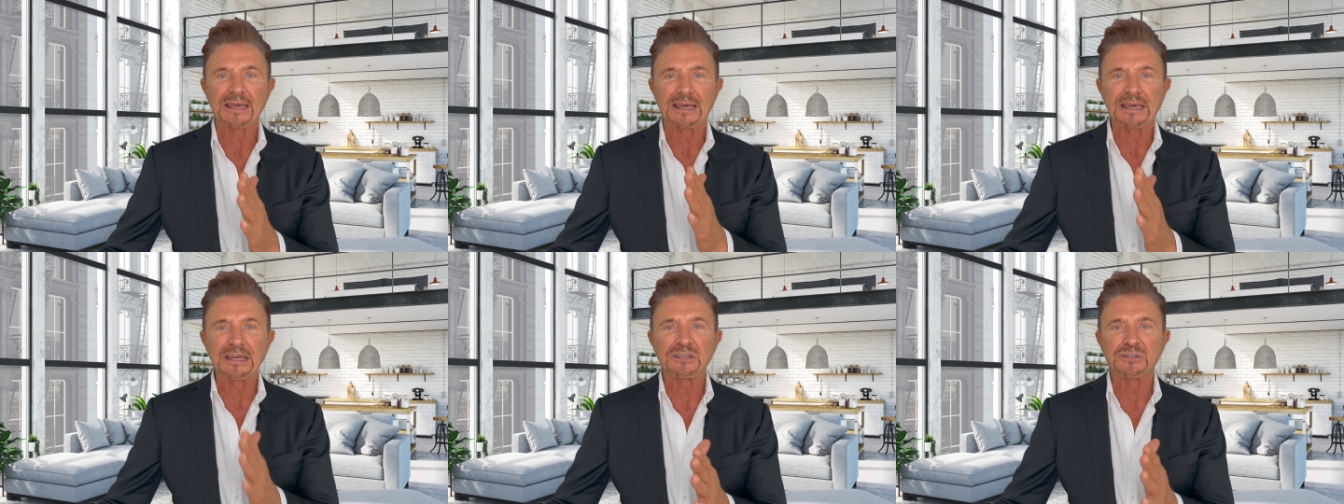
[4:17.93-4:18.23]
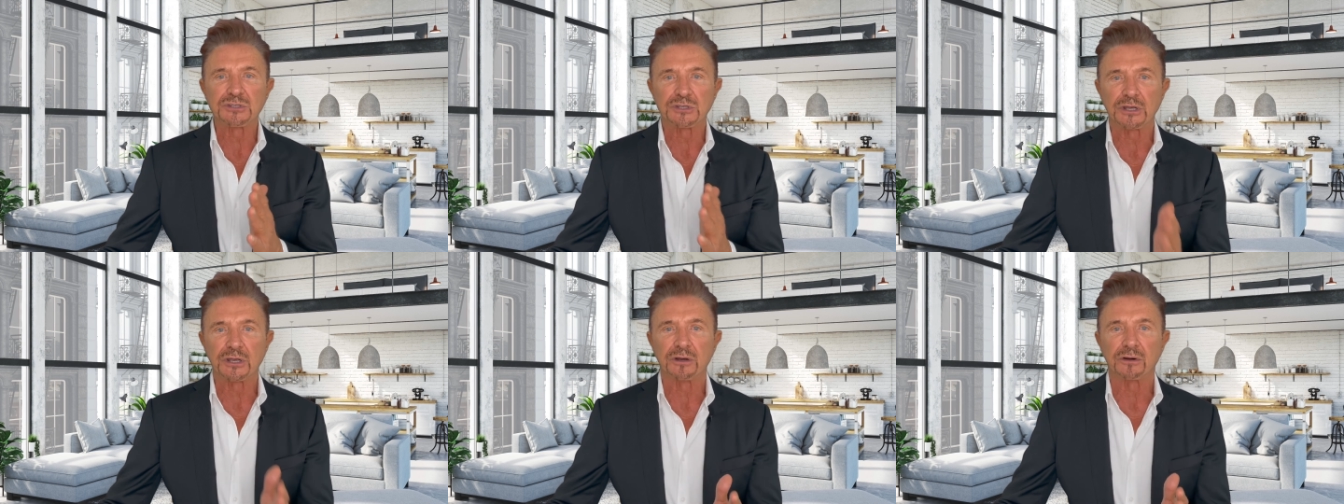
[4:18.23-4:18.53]

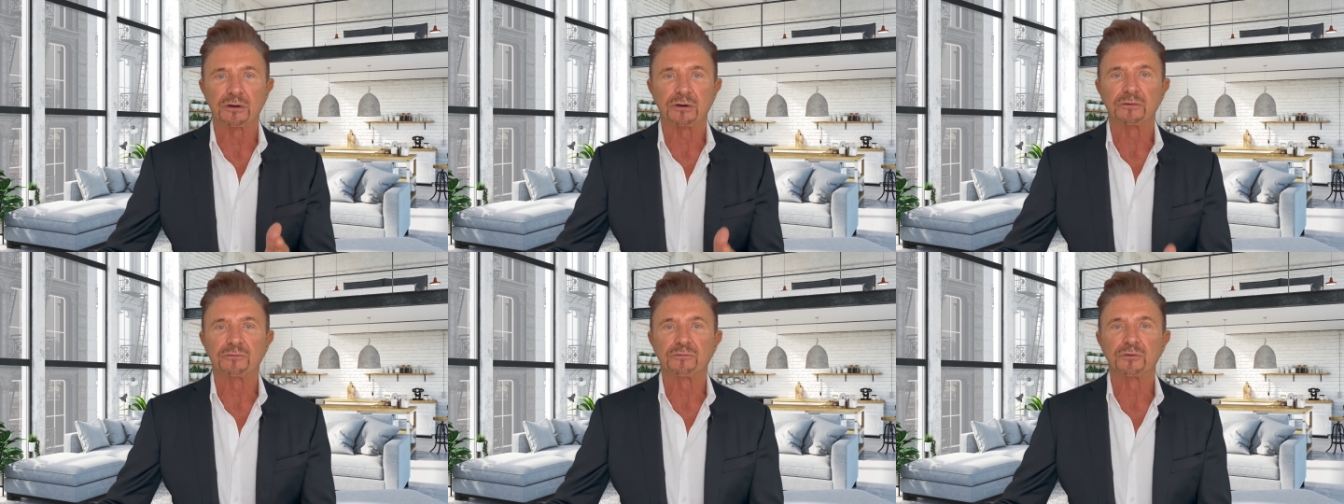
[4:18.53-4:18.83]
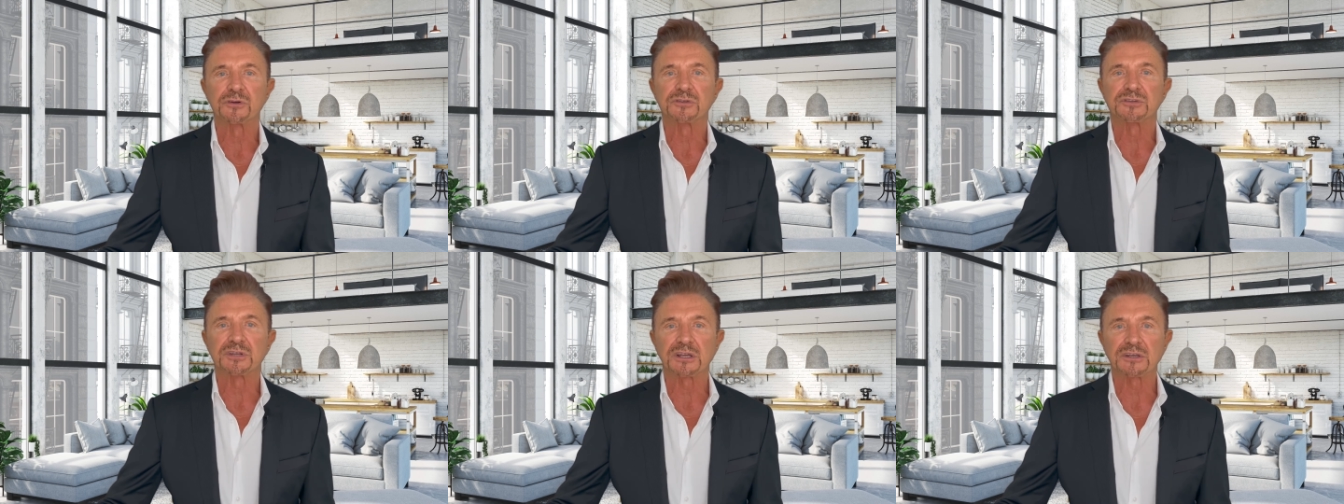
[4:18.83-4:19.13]
each year
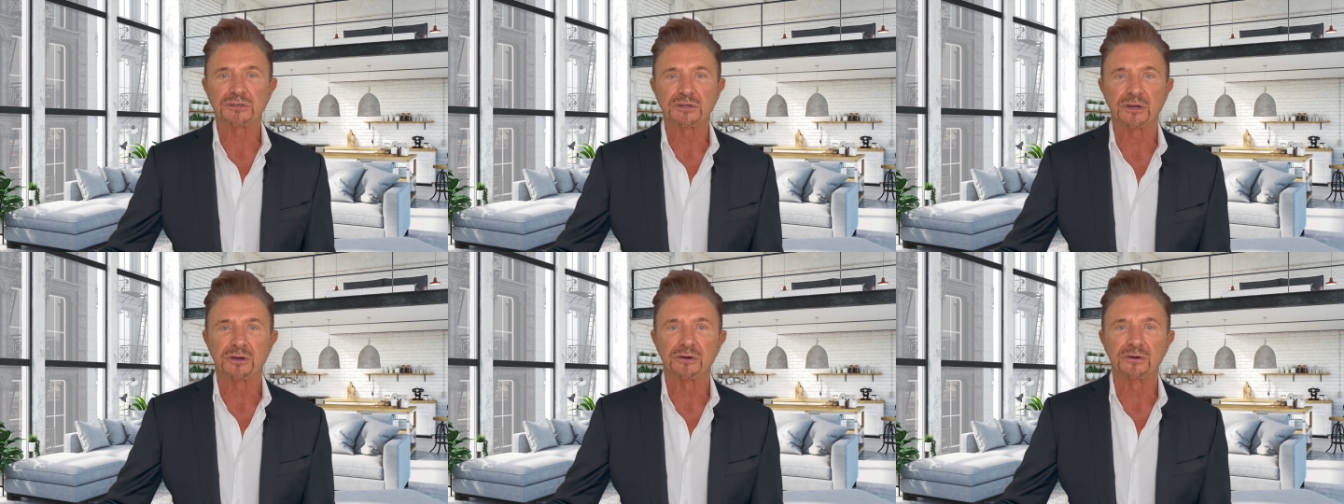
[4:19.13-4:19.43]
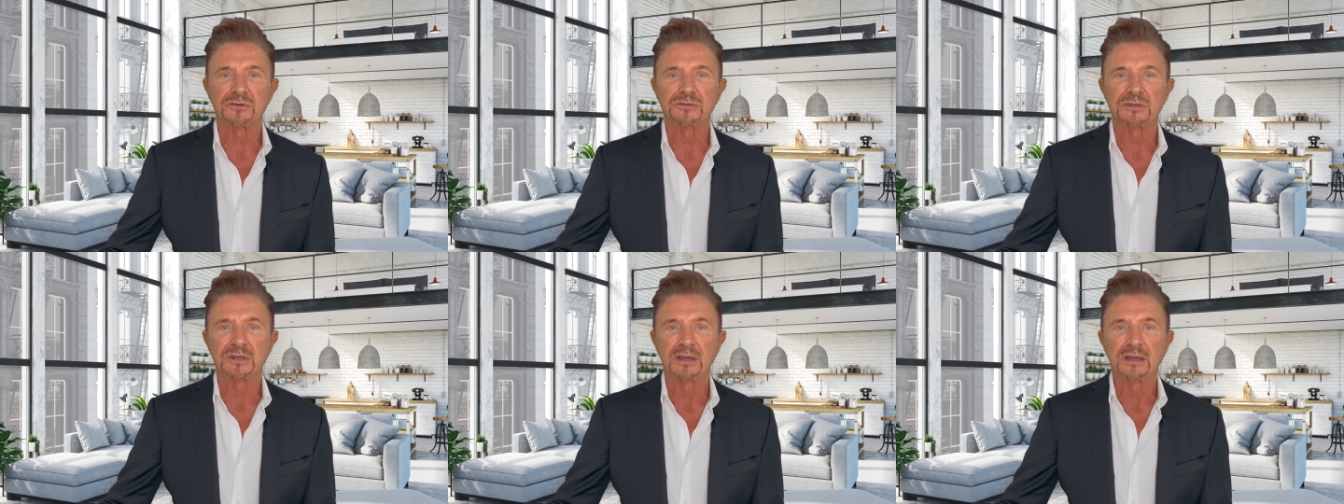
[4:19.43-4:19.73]
for 6
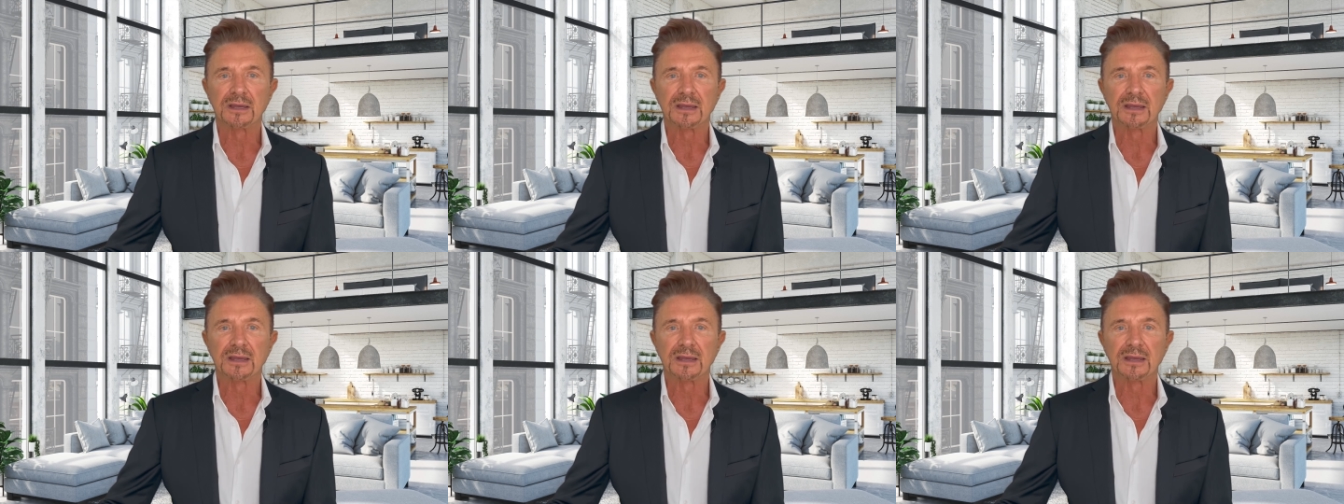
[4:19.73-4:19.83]
years